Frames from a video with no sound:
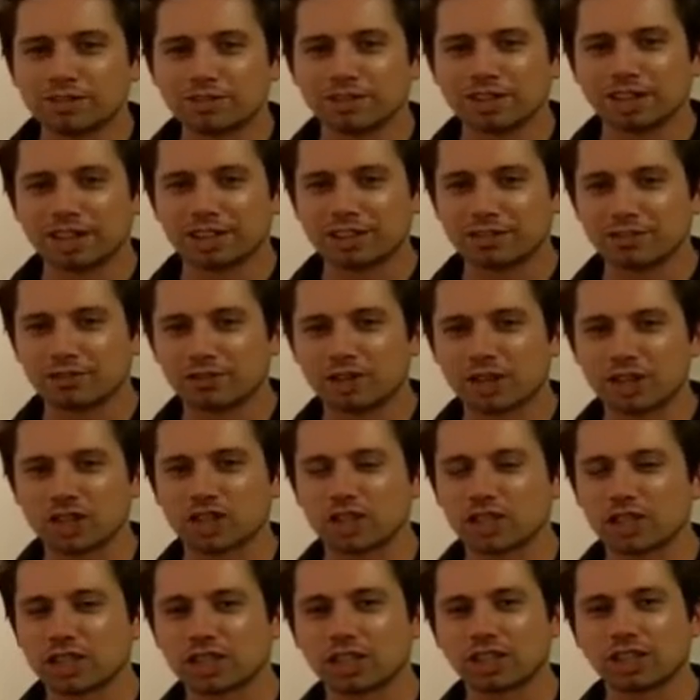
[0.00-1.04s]
of like
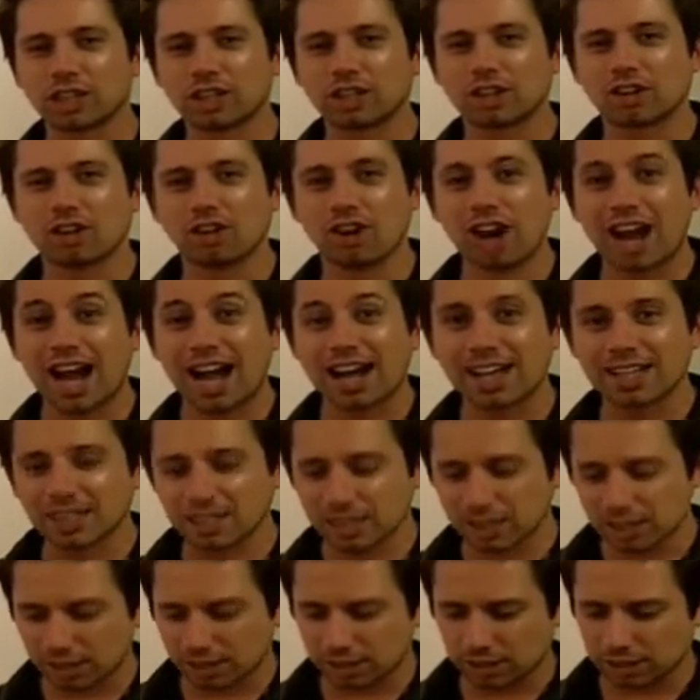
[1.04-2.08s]
freshly cut
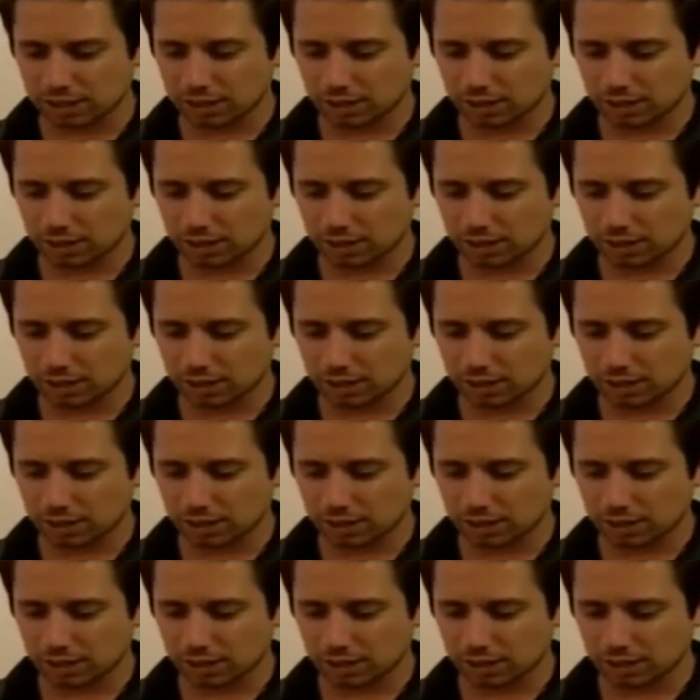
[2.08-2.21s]
grass.